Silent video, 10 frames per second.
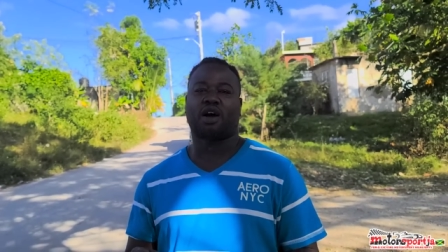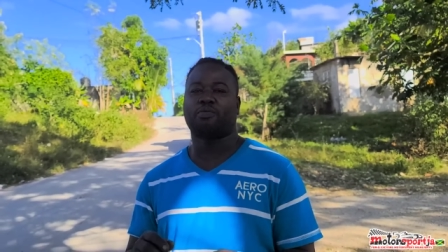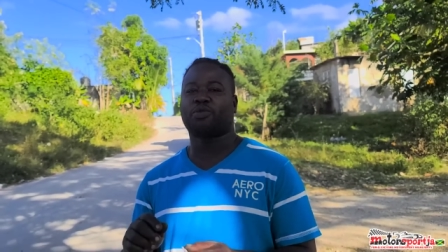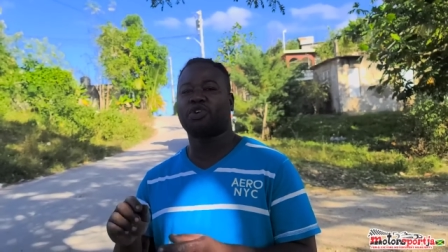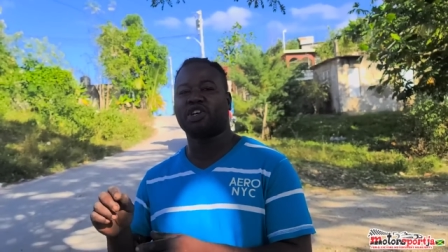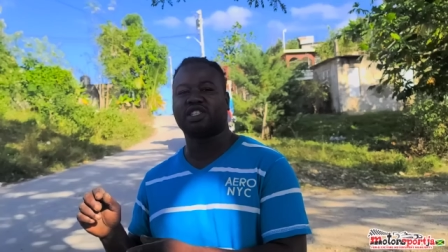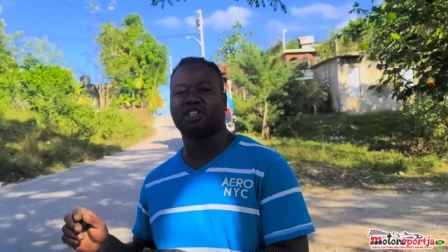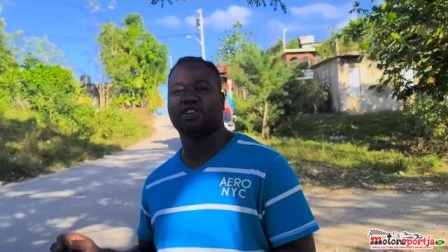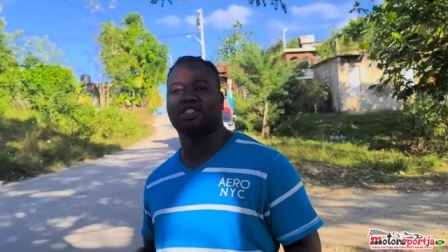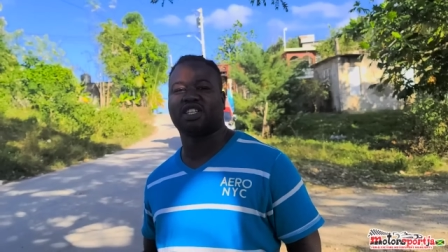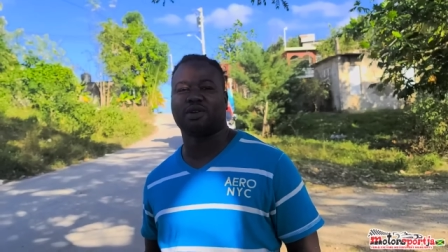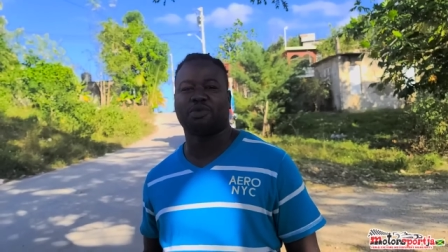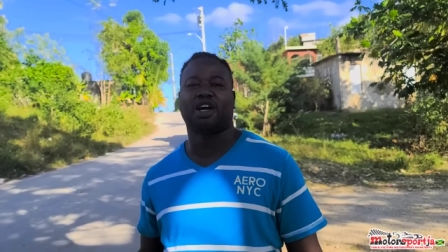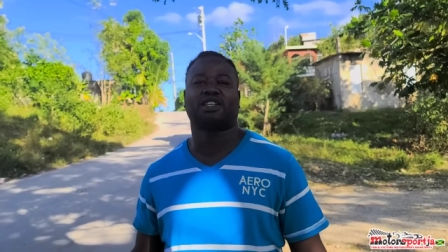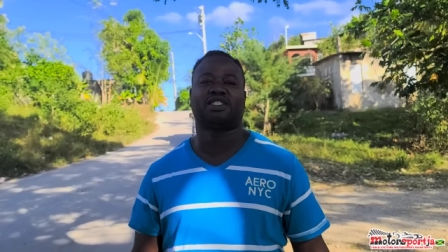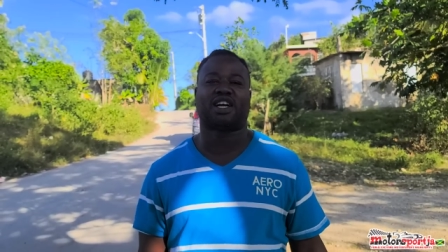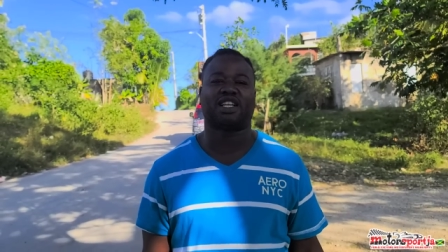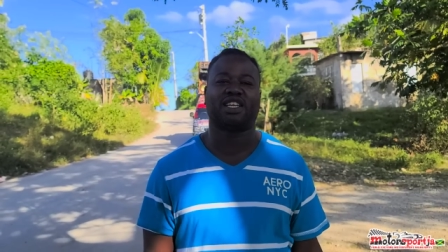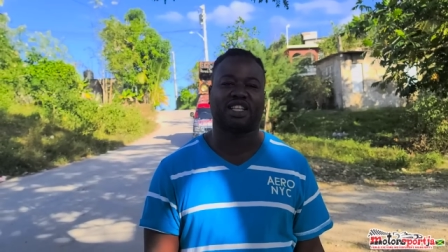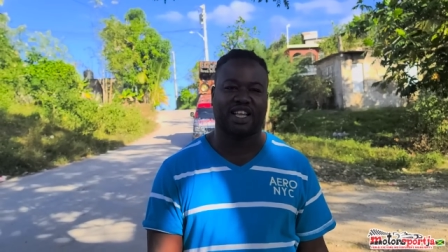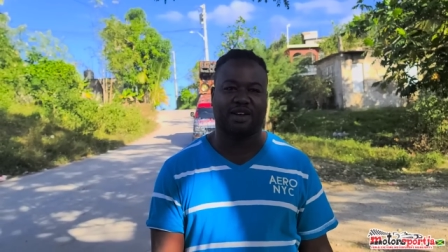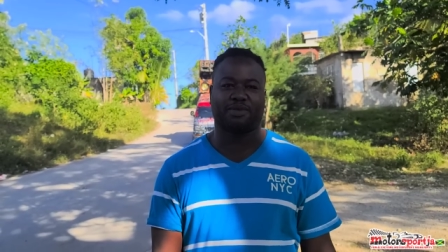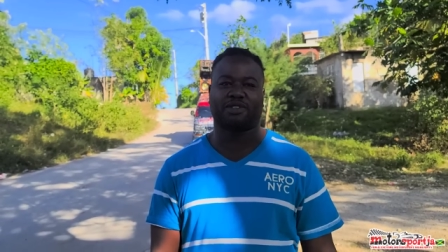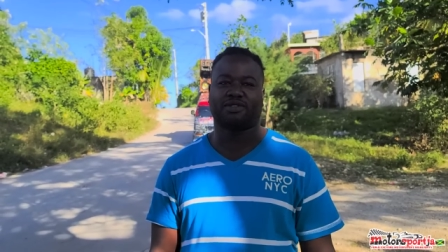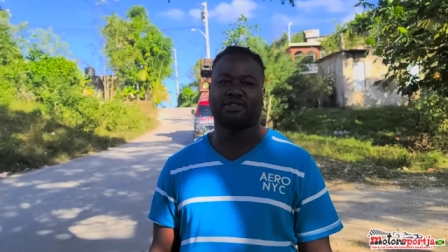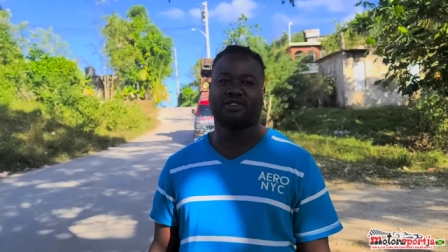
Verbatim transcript: A crazy question me answer this time, you know.